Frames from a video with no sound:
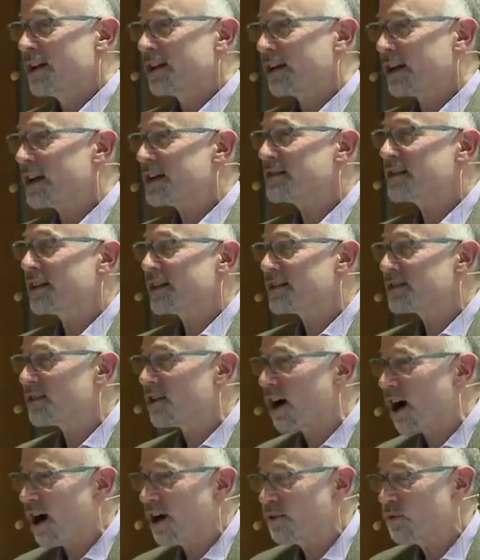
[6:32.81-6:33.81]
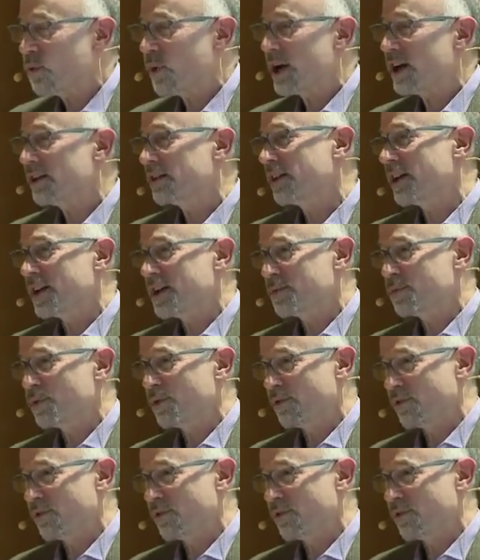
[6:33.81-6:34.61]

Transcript: Like I said, it's an unregulated